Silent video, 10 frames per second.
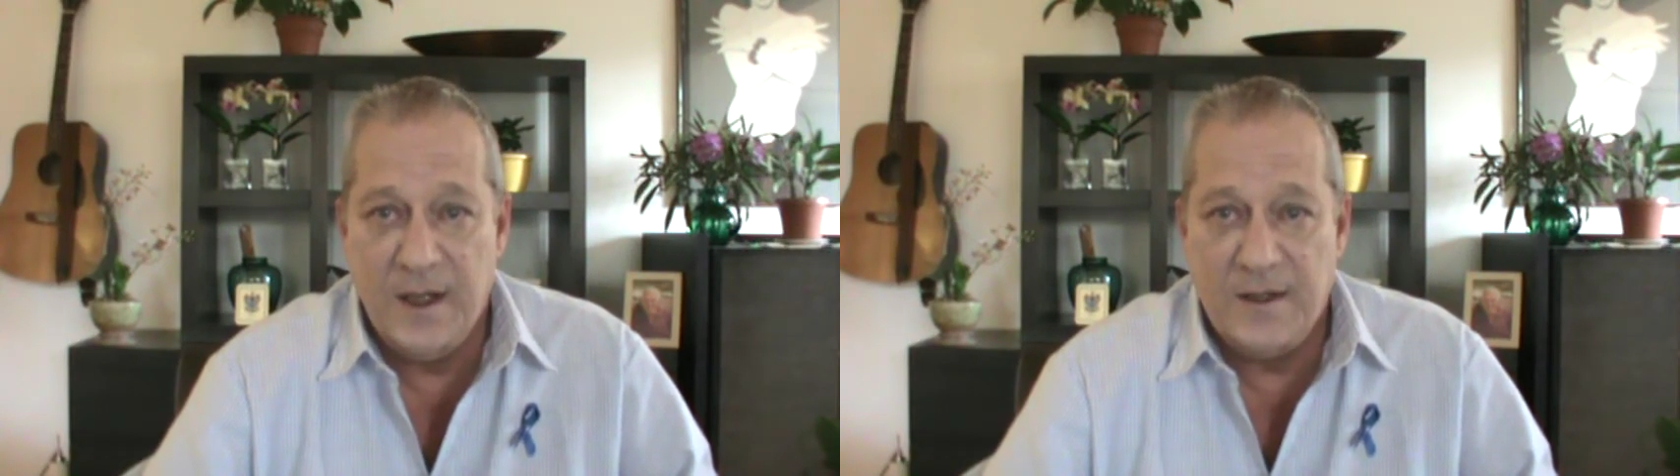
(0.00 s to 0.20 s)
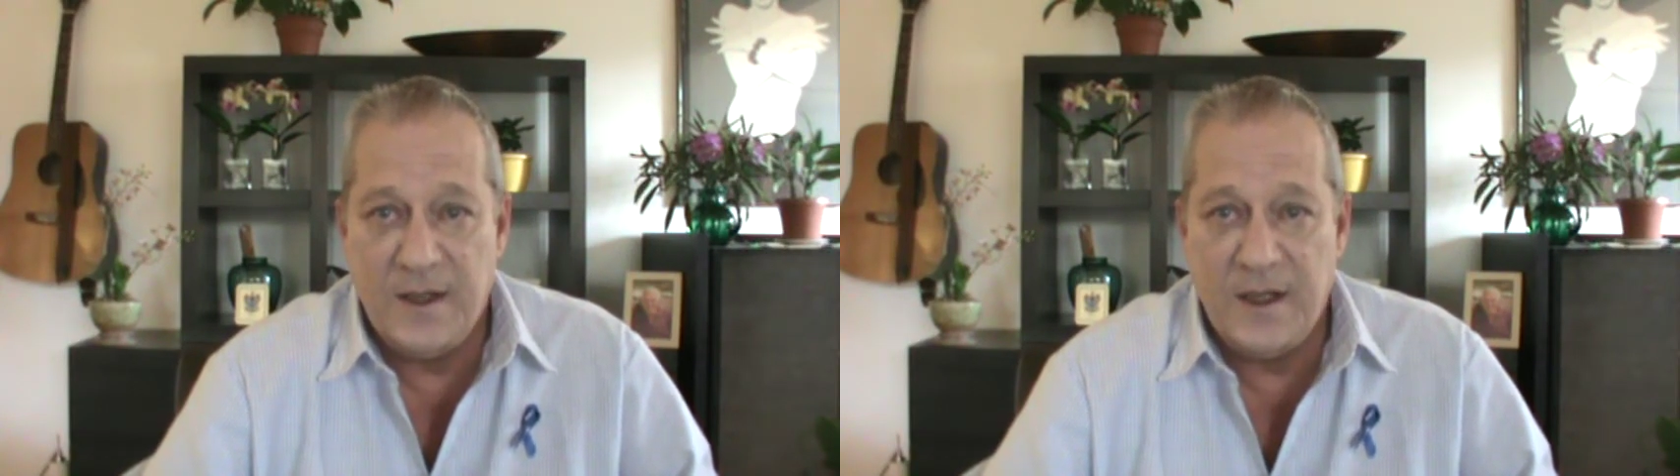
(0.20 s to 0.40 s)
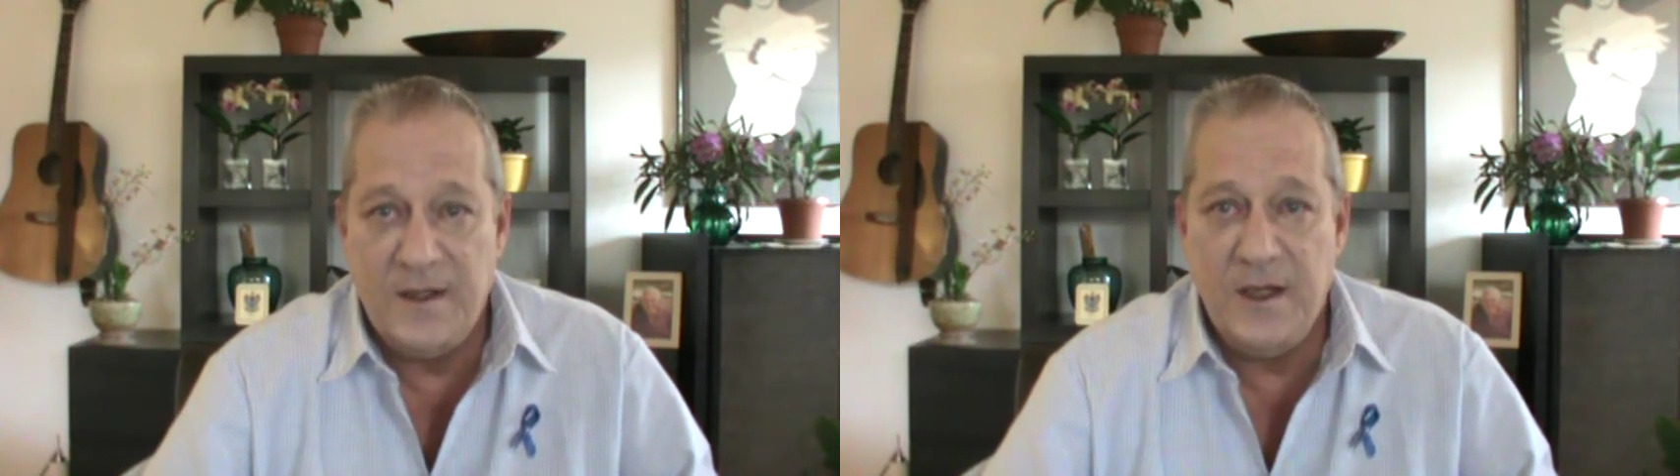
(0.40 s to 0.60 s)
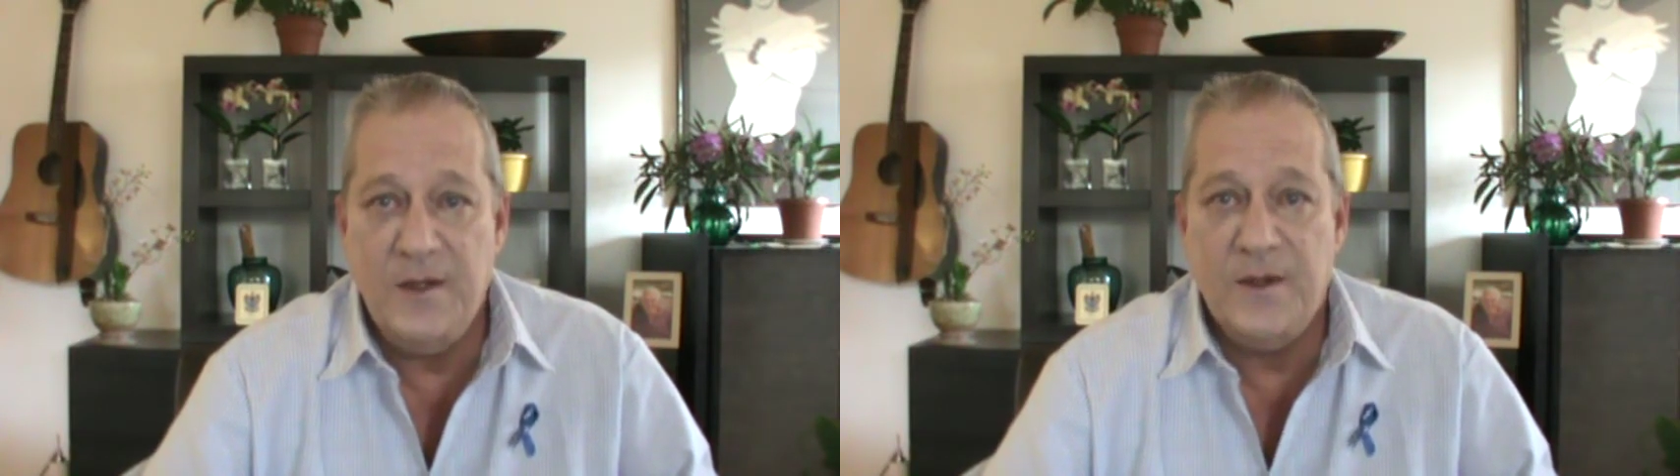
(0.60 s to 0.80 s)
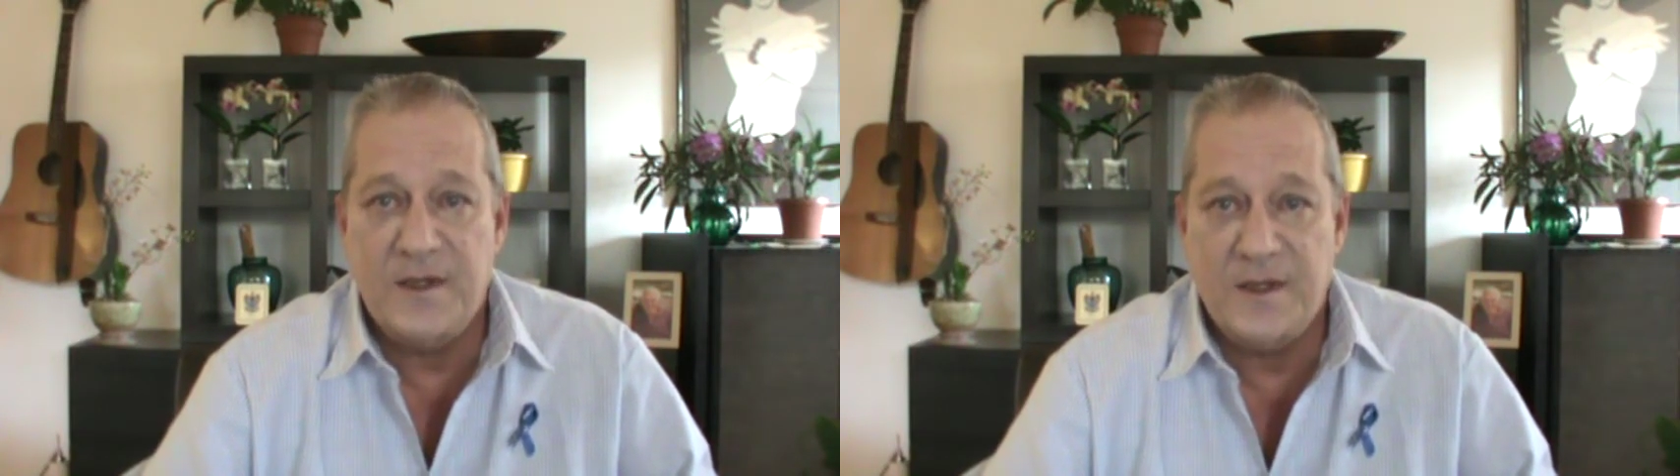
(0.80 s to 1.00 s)
to
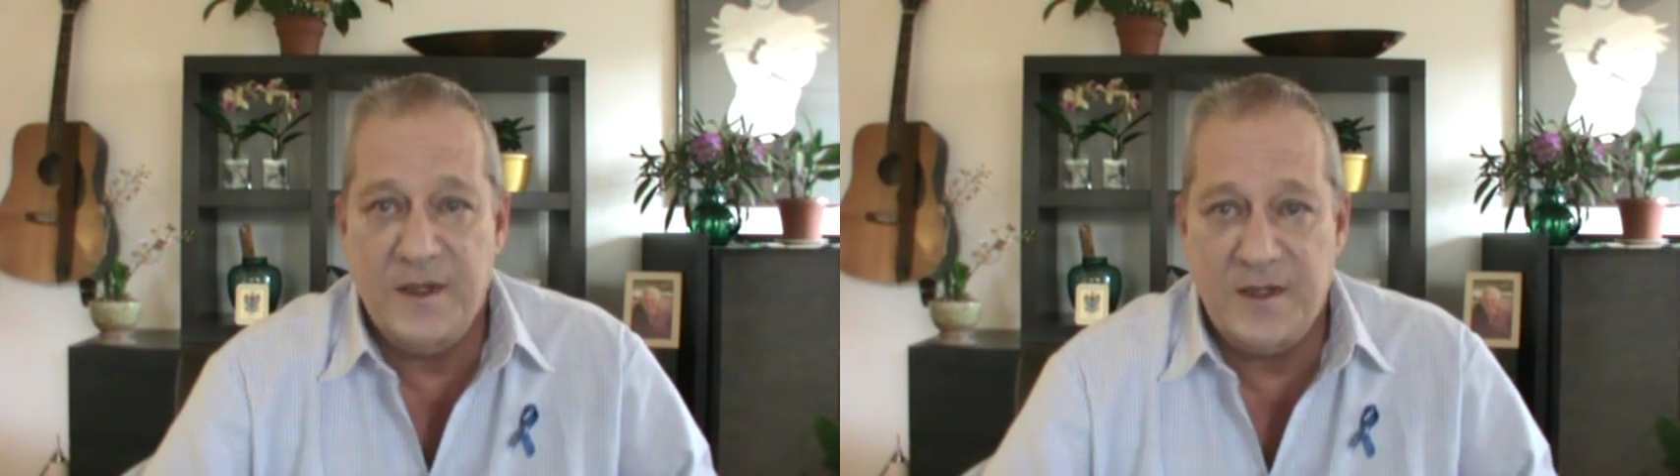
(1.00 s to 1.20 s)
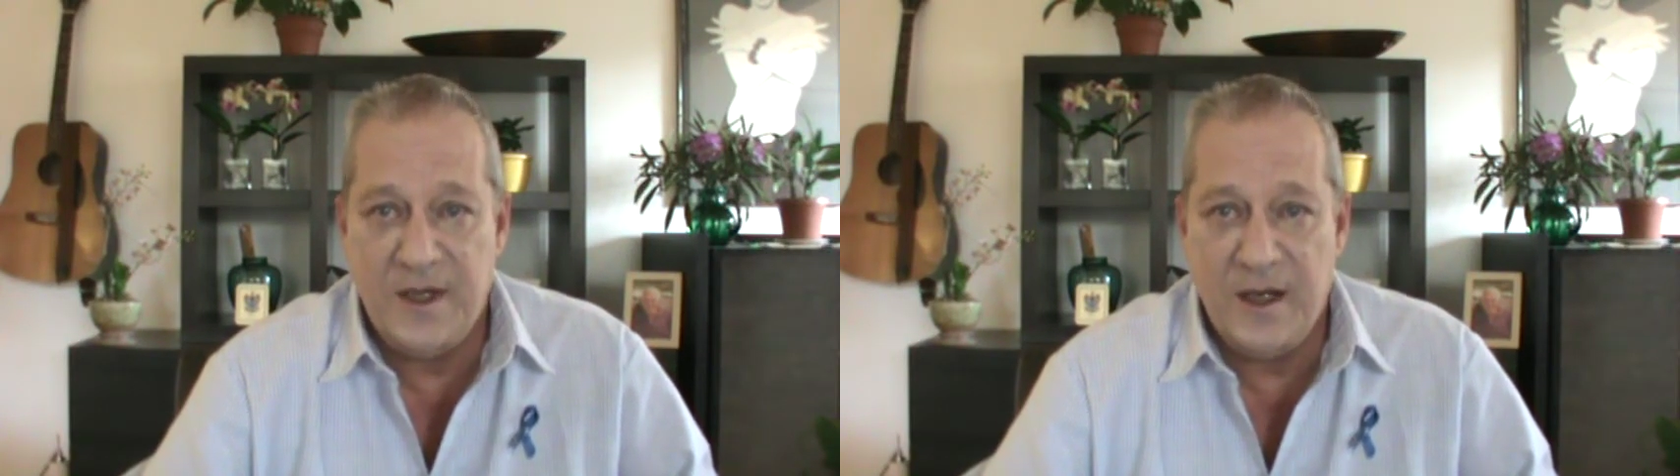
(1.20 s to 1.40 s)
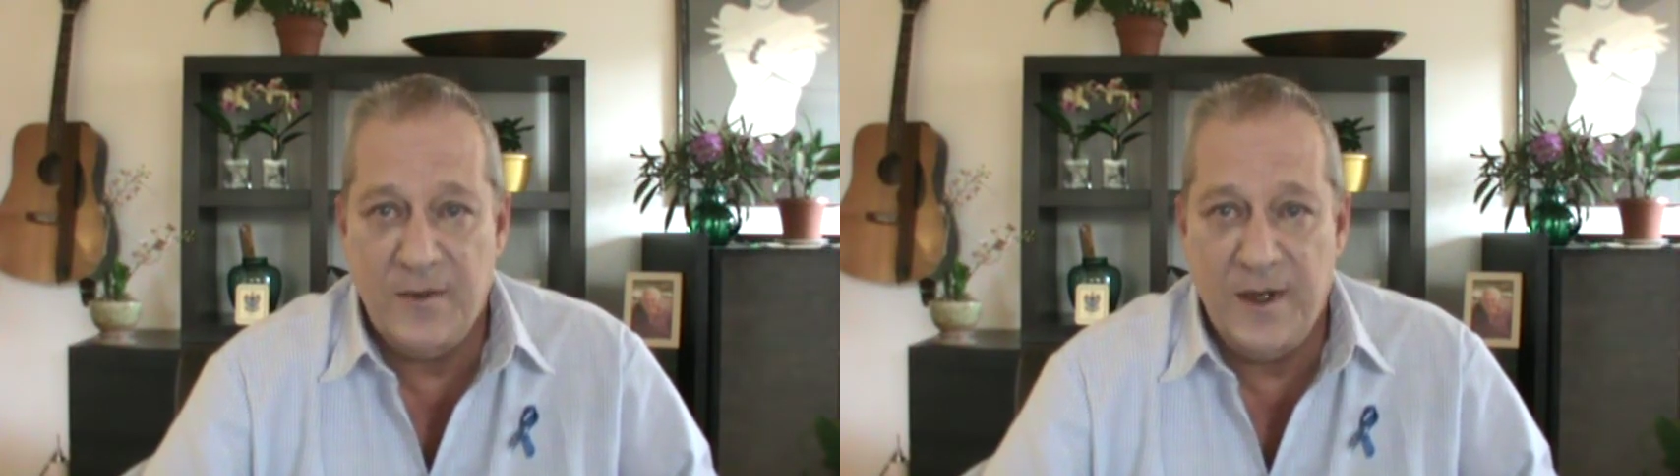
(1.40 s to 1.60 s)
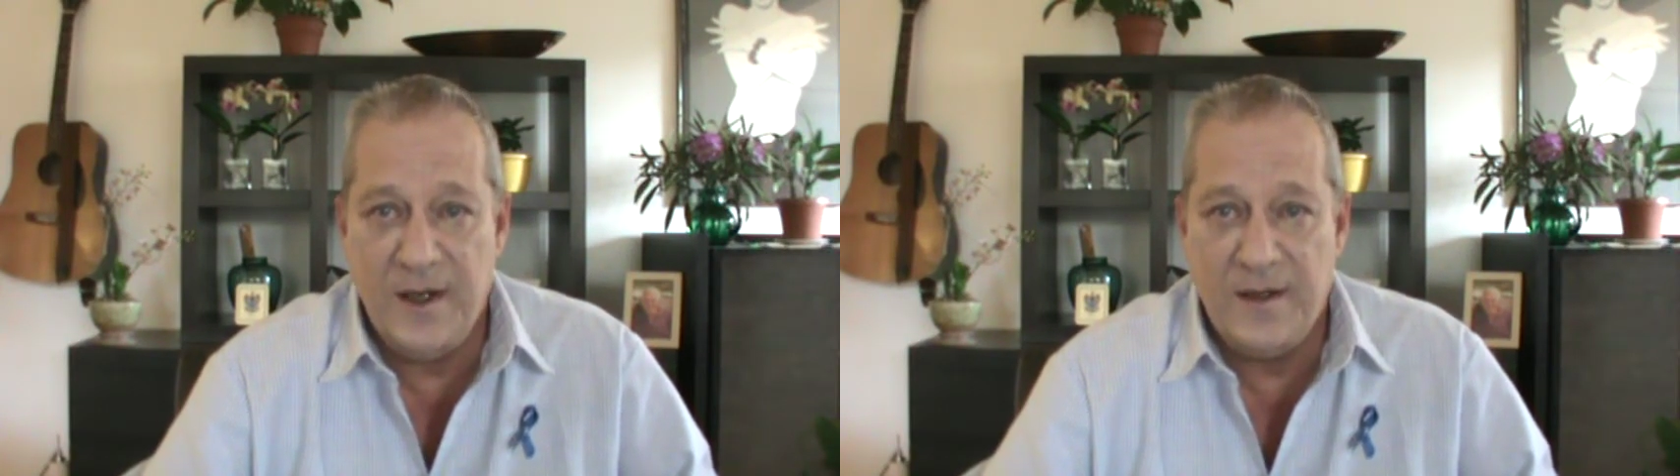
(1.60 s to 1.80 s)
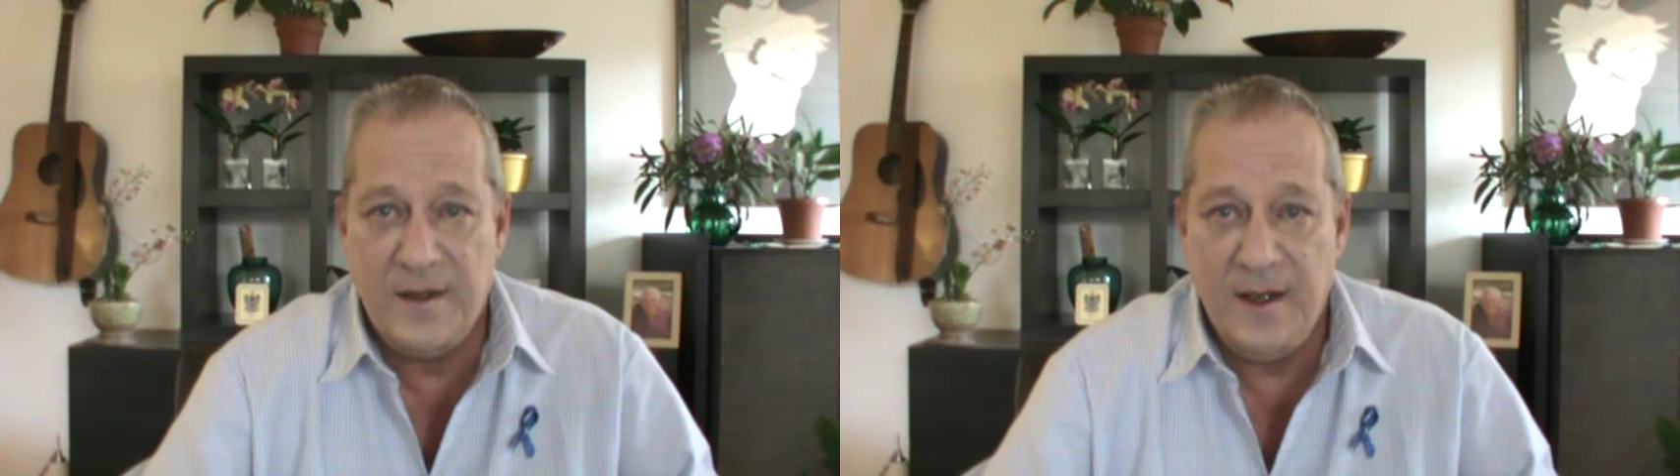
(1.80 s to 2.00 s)
continuously share
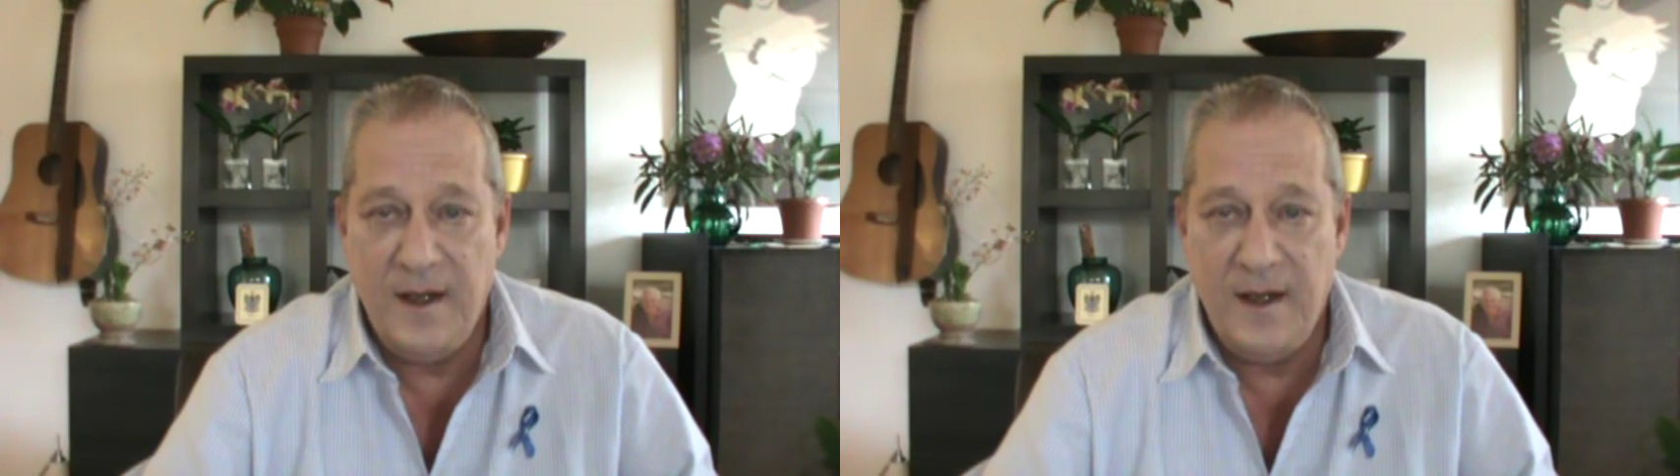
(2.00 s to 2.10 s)
with